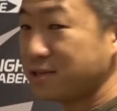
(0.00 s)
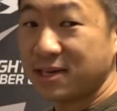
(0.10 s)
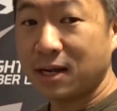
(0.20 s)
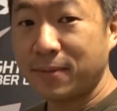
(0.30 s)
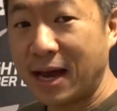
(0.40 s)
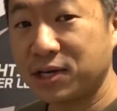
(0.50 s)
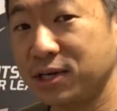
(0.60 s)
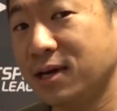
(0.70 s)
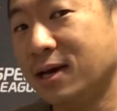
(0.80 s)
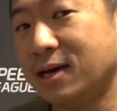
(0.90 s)
setup
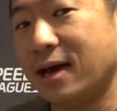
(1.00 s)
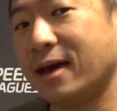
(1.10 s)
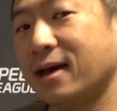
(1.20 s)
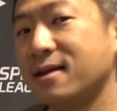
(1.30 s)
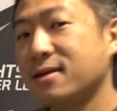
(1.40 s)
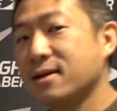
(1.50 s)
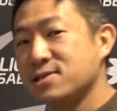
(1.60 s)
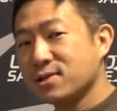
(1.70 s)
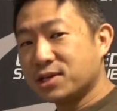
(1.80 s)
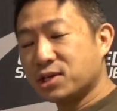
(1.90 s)
actually, and
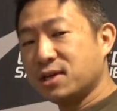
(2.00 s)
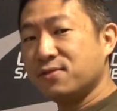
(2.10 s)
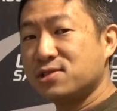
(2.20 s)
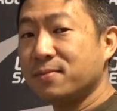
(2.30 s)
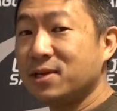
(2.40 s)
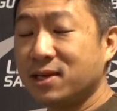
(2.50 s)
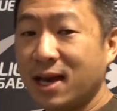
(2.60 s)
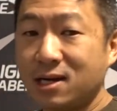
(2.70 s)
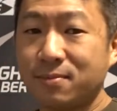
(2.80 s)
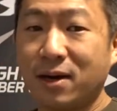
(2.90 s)
so that should give you some
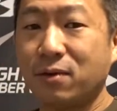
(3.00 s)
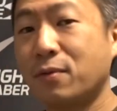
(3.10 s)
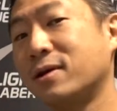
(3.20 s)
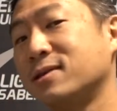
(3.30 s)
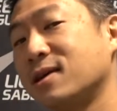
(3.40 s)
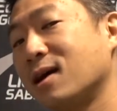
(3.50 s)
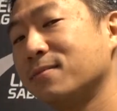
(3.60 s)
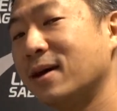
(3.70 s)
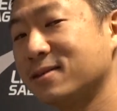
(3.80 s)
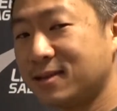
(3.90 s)
indicator about what we're going to talk
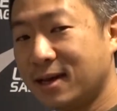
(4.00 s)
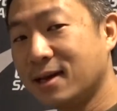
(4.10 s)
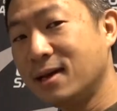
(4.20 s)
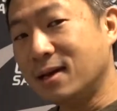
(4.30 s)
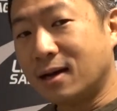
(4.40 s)
about today.